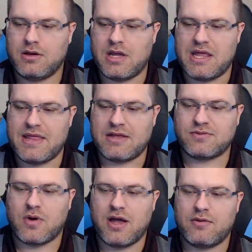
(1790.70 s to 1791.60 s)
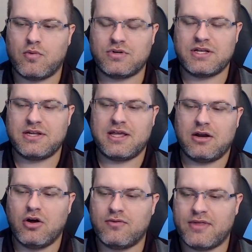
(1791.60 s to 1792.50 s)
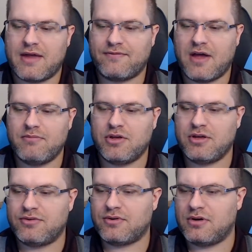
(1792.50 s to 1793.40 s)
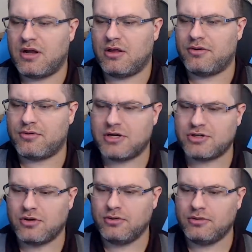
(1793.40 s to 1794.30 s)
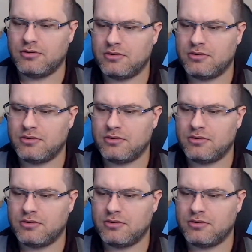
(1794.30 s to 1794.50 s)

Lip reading: And that's why it didn't get over that $5 million threshold.